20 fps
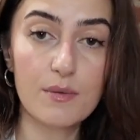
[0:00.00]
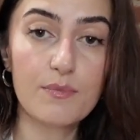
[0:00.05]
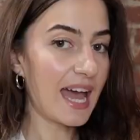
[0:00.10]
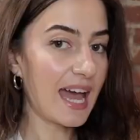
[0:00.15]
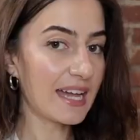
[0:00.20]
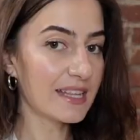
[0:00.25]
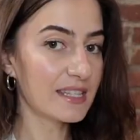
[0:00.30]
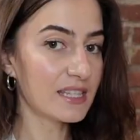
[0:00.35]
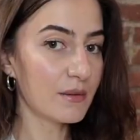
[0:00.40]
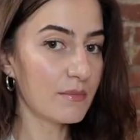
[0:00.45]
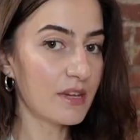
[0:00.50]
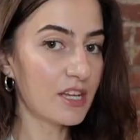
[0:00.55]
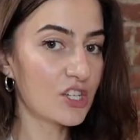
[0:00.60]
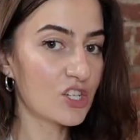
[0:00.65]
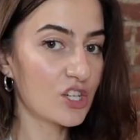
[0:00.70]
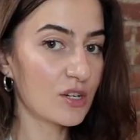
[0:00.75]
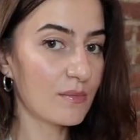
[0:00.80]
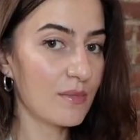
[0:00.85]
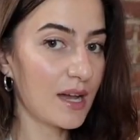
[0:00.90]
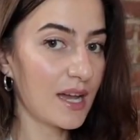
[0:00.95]
I had to
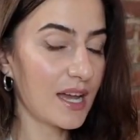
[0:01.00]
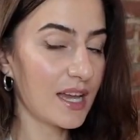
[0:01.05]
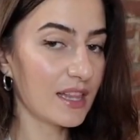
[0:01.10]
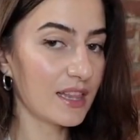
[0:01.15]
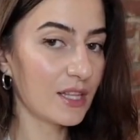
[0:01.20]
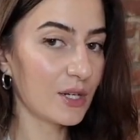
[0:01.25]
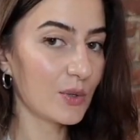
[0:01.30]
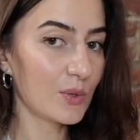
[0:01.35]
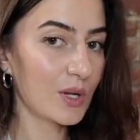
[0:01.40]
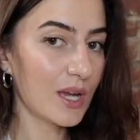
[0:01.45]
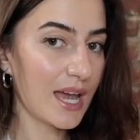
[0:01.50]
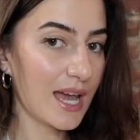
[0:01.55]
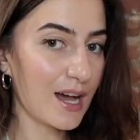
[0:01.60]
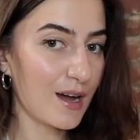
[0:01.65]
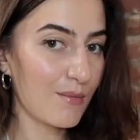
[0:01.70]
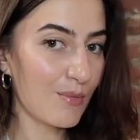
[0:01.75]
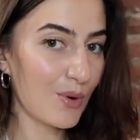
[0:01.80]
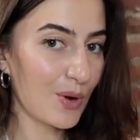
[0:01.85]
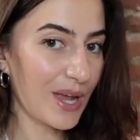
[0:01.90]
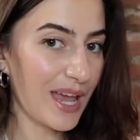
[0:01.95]
mention my little
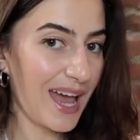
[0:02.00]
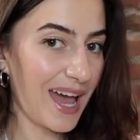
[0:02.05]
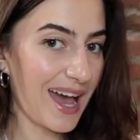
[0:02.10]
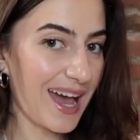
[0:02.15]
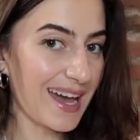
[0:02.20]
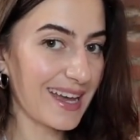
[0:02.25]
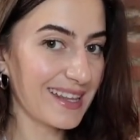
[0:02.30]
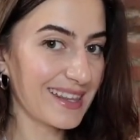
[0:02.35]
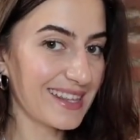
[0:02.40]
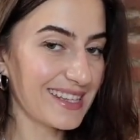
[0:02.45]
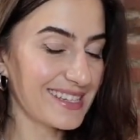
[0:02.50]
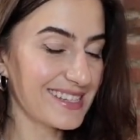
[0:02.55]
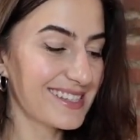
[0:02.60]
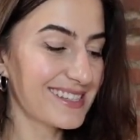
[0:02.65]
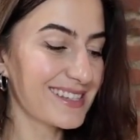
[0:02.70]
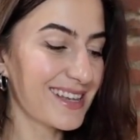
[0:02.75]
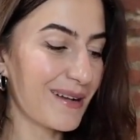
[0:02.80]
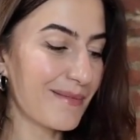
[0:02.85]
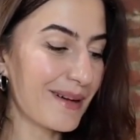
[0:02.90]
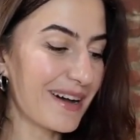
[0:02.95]
cowboy hat this
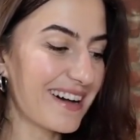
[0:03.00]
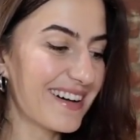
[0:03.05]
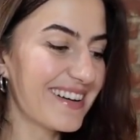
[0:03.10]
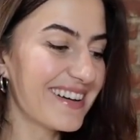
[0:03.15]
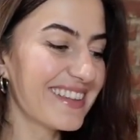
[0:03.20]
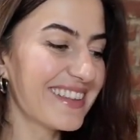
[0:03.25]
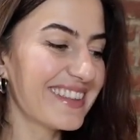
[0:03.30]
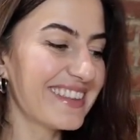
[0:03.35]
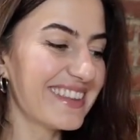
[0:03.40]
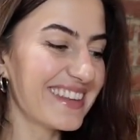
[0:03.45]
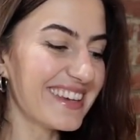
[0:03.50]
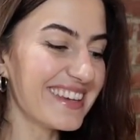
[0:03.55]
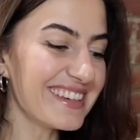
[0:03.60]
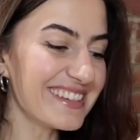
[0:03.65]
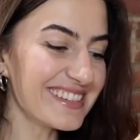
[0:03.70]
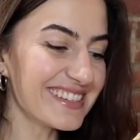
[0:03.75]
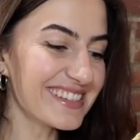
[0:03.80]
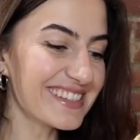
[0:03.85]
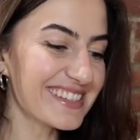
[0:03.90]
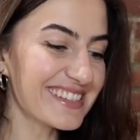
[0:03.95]
summer.
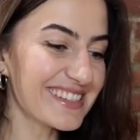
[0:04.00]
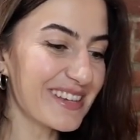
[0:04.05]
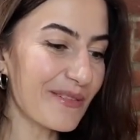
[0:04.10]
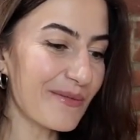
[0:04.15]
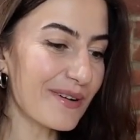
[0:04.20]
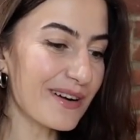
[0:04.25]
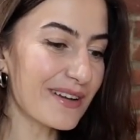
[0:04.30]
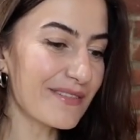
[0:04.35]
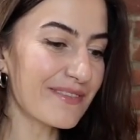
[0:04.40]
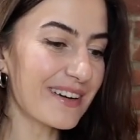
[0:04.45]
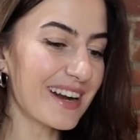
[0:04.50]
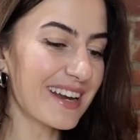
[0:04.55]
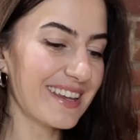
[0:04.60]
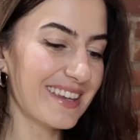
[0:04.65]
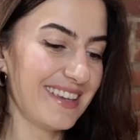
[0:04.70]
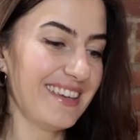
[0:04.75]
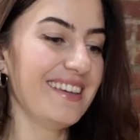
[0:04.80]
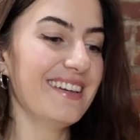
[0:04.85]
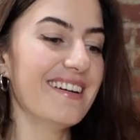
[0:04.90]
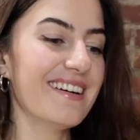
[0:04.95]
This one right
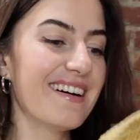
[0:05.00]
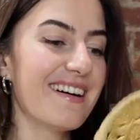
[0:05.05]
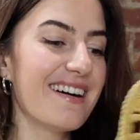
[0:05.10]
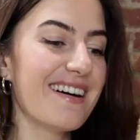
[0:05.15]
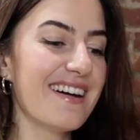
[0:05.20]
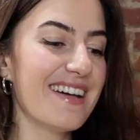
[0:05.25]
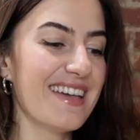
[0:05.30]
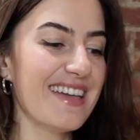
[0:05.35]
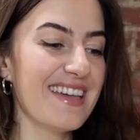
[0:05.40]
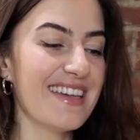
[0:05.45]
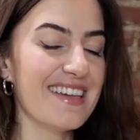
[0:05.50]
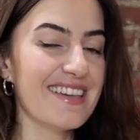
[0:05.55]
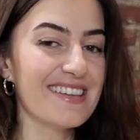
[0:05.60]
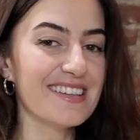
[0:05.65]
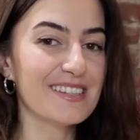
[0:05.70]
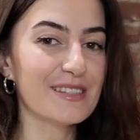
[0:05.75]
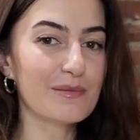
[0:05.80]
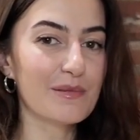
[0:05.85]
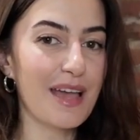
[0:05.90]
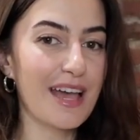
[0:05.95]
here
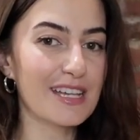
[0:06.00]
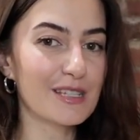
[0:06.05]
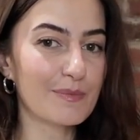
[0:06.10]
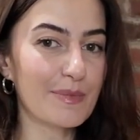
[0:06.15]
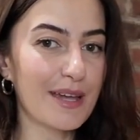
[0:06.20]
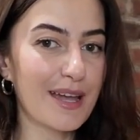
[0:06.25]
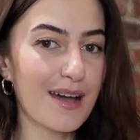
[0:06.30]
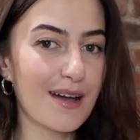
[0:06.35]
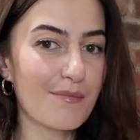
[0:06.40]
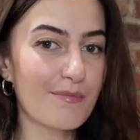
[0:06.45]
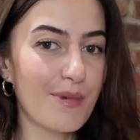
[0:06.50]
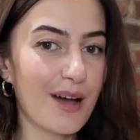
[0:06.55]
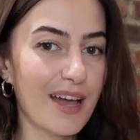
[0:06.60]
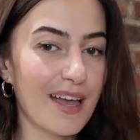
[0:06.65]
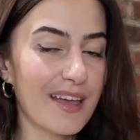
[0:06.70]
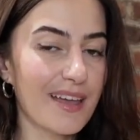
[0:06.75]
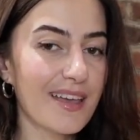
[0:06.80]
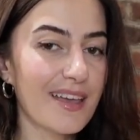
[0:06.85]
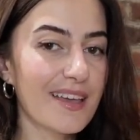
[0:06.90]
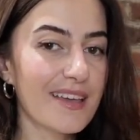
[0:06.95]
has become
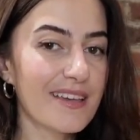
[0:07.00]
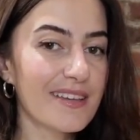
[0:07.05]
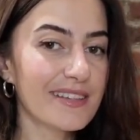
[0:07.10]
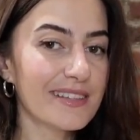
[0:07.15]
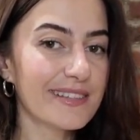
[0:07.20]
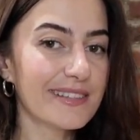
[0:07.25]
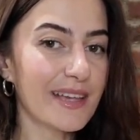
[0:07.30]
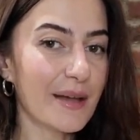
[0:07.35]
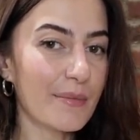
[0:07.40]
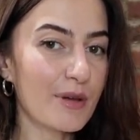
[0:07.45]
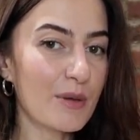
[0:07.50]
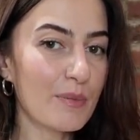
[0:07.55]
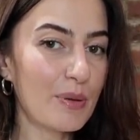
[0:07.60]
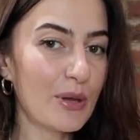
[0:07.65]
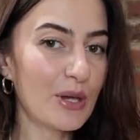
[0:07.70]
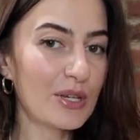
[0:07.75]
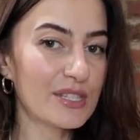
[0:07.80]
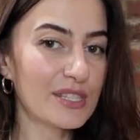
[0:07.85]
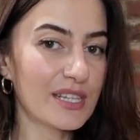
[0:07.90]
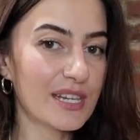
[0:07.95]
my summer
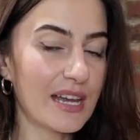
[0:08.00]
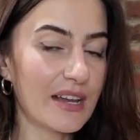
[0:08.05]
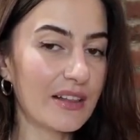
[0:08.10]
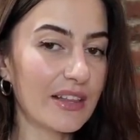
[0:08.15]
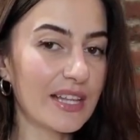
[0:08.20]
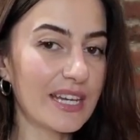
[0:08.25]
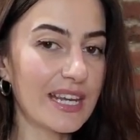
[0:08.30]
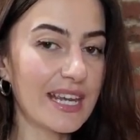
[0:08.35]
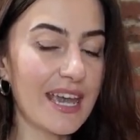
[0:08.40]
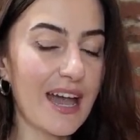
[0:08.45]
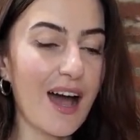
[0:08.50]
personality.